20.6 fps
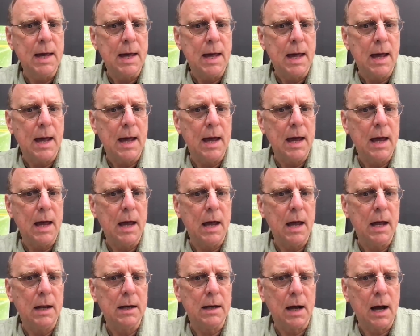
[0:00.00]

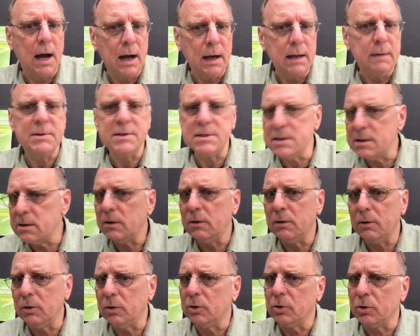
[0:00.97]
and I am
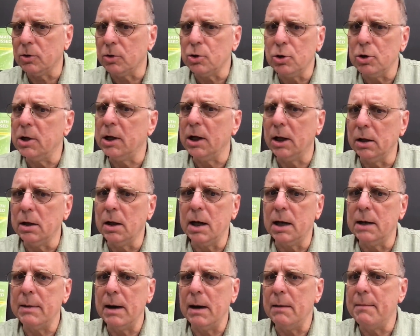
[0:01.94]
still learning a lot
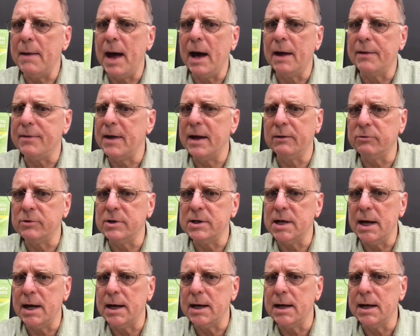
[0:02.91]
about math every
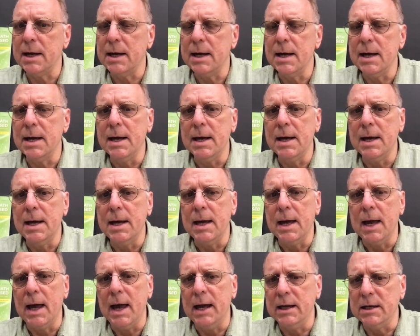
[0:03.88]
day.
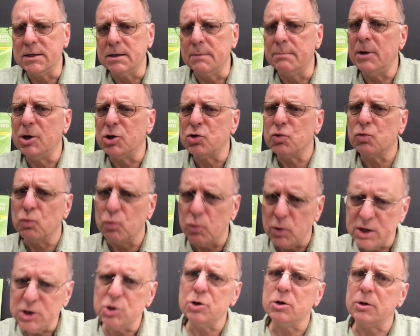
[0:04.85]
And it's a much
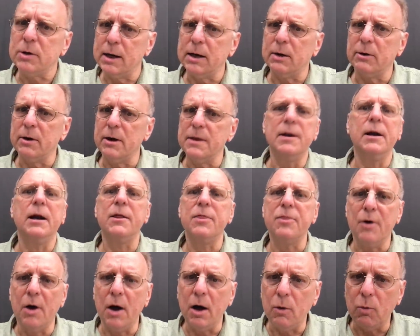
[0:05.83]
richer area than I
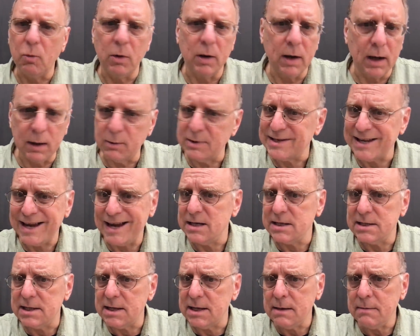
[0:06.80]
thought when I was
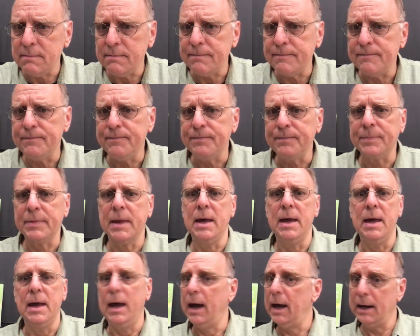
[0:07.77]
18,
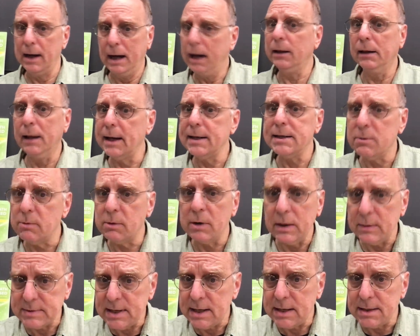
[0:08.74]
and I liked it when I
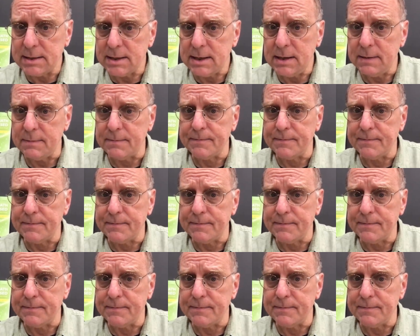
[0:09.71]
was 18.